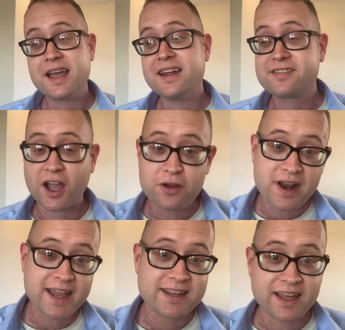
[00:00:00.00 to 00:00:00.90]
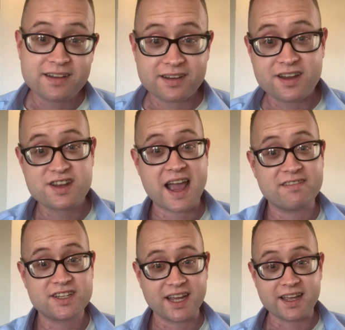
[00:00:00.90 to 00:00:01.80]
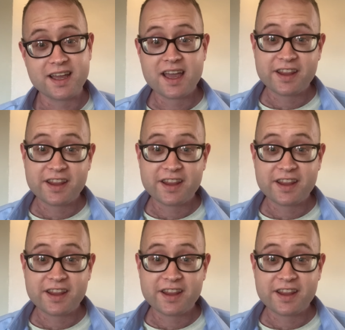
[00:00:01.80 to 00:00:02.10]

is donated to charity.